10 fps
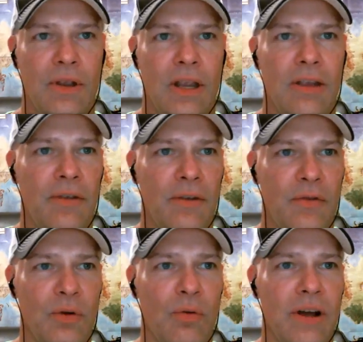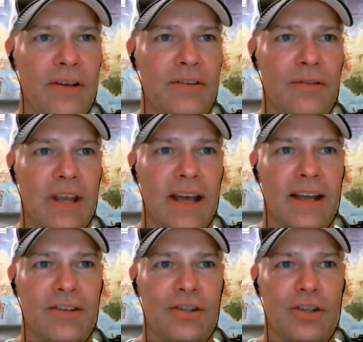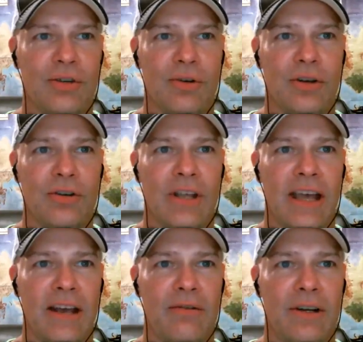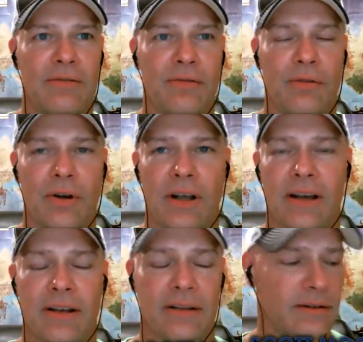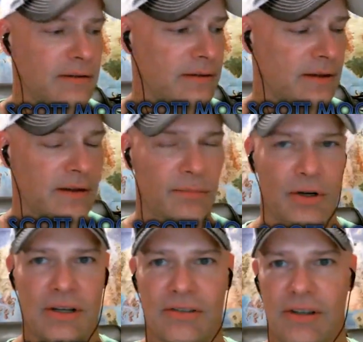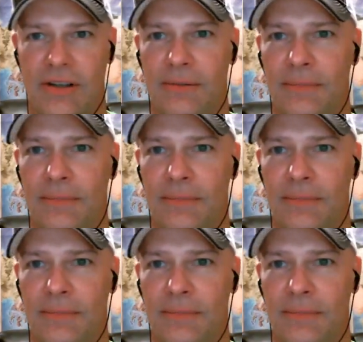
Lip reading: if you want to, yeah, sure. You want to do the ad read for Burning Sun?